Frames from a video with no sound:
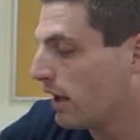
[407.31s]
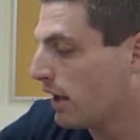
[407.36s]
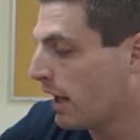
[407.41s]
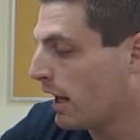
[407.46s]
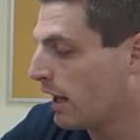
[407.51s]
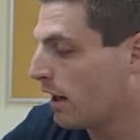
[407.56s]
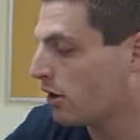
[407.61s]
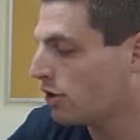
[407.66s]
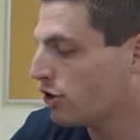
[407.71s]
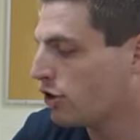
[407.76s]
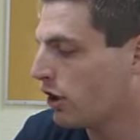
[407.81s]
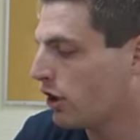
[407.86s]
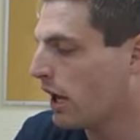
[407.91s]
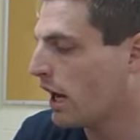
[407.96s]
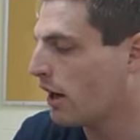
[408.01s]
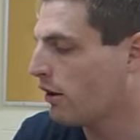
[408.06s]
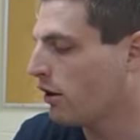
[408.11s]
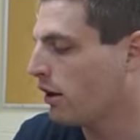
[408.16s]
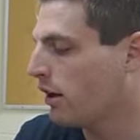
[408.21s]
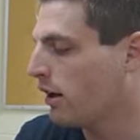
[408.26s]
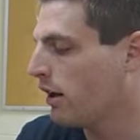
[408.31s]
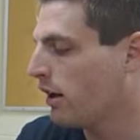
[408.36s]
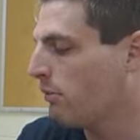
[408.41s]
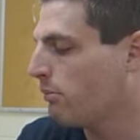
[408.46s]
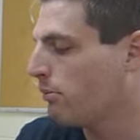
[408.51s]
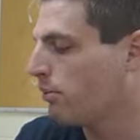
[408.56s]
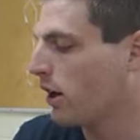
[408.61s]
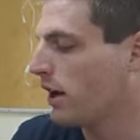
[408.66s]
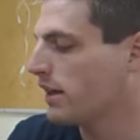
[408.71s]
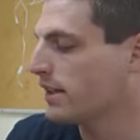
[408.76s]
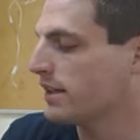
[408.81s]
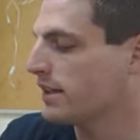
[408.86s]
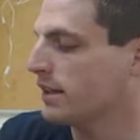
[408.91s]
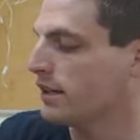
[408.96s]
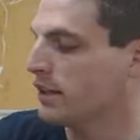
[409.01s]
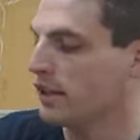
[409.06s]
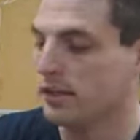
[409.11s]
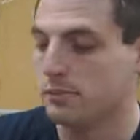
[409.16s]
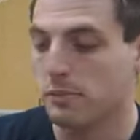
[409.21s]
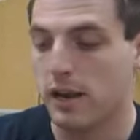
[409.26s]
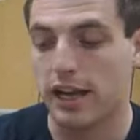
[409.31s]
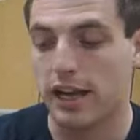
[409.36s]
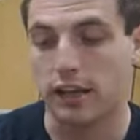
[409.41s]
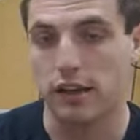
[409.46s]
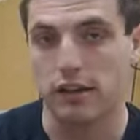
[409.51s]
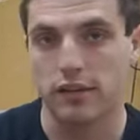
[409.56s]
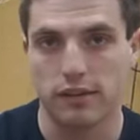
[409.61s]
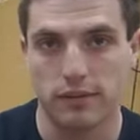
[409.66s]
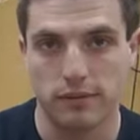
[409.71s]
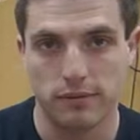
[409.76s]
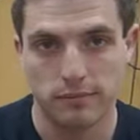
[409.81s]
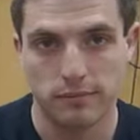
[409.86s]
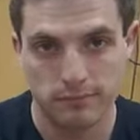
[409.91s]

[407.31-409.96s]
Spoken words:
and I'll show you how to press in these magnets.